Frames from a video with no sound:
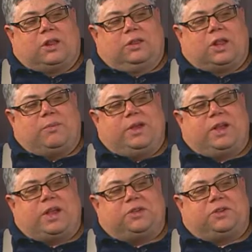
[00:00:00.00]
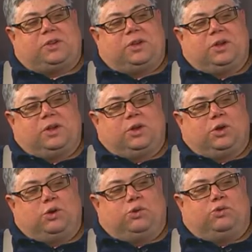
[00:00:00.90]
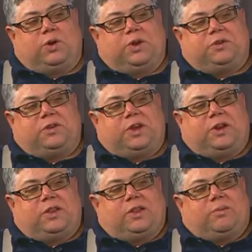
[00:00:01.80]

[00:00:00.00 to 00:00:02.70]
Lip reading: let me guess who translated